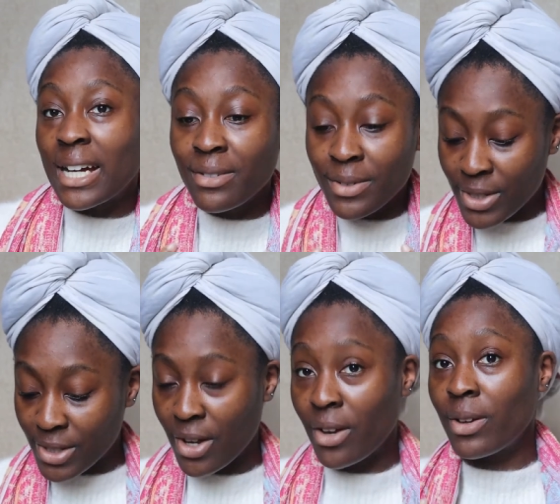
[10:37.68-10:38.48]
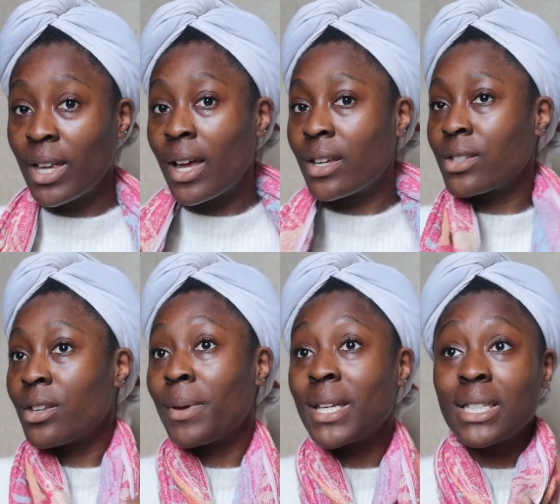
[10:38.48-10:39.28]
now, so yeah,
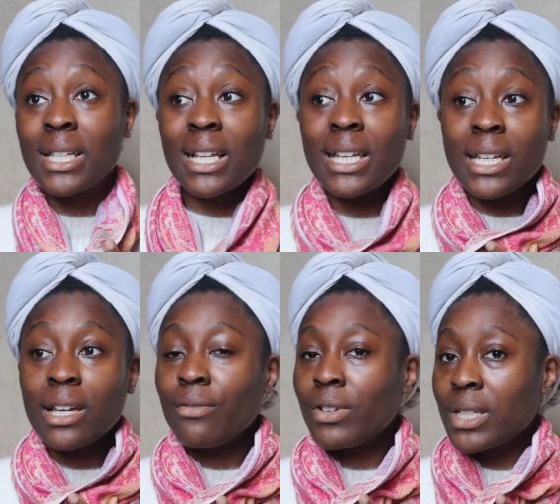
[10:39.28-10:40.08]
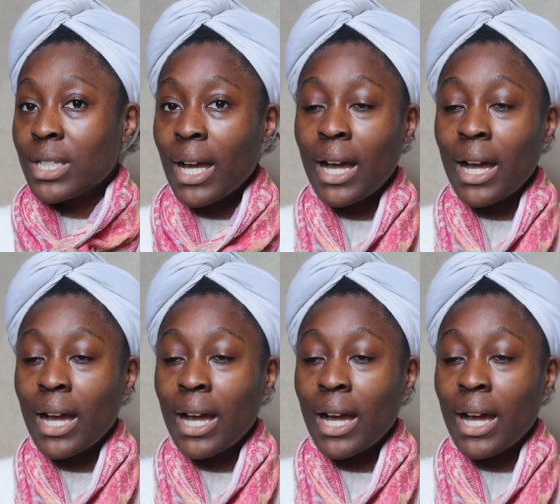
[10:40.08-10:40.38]
so basically I've rinsed it